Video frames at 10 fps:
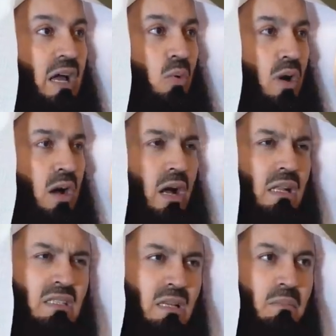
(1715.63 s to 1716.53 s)
our
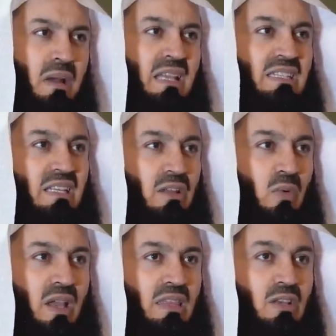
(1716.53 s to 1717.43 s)
hearts and minds in a
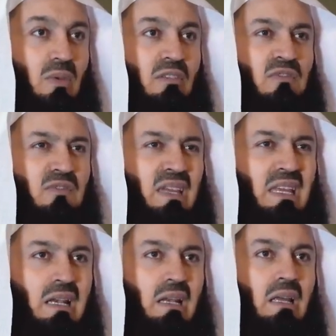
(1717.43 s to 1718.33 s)
way that we
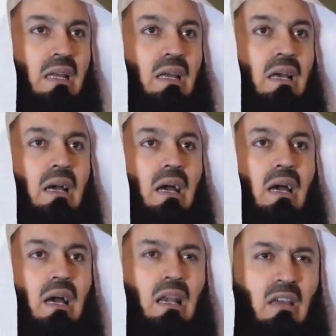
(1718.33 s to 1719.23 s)
feel
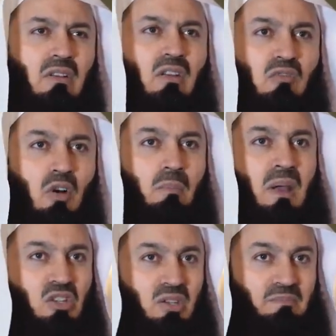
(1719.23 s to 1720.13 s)
a level of
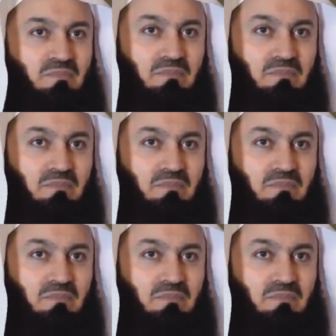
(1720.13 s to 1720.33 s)
compassion.